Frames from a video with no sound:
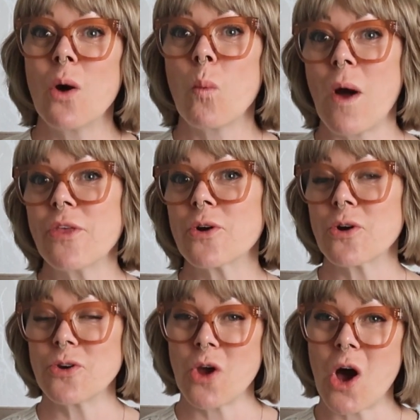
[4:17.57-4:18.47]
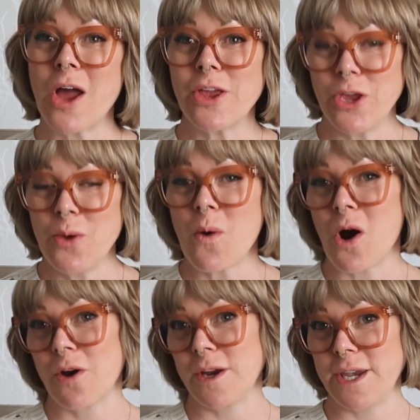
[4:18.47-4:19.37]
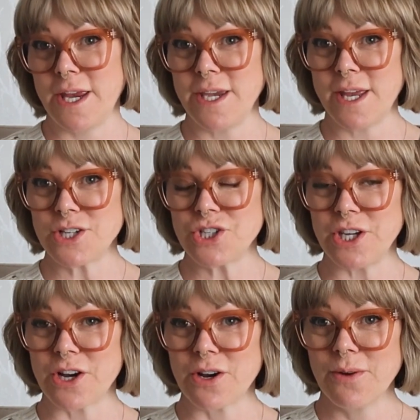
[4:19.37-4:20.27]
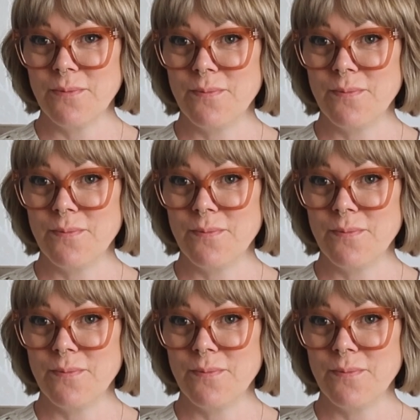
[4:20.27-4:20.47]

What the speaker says: whether or not you are an ADHDer.